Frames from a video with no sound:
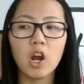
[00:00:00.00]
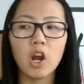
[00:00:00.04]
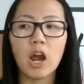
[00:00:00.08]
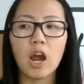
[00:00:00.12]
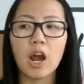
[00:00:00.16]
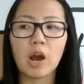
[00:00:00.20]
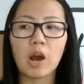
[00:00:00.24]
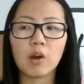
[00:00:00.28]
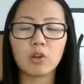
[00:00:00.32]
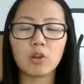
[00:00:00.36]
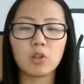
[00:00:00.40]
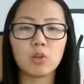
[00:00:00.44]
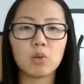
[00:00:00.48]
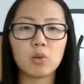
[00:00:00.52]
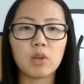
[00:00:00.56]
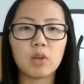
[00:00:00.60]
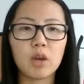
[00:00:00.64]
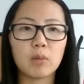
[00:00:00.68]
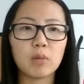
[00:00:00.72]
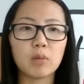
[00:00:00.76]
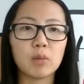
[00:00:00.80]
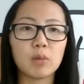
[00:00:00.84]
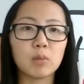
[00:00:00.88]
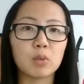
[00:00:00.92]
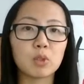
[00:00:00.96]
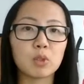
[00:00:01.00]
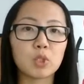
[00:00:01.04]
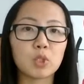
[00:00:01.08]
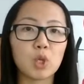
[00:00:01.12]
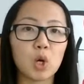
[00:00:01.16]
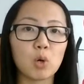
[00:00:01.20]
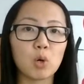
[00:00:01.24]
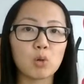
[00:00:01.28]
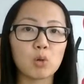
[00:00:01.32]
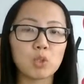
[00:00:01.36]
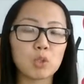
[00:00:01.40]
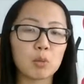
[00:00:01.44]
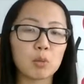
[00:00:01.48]
How do you get people to
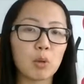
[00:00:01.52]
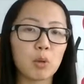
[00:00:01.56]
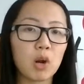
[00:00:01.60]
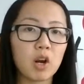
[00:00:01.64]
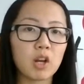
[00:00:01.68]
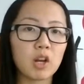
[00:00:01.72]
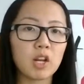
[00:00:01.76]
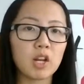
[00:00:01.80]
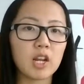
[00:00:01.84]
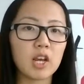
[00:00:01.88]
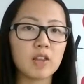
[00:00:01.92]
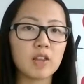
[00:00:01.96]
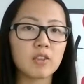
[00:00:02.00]
host a party?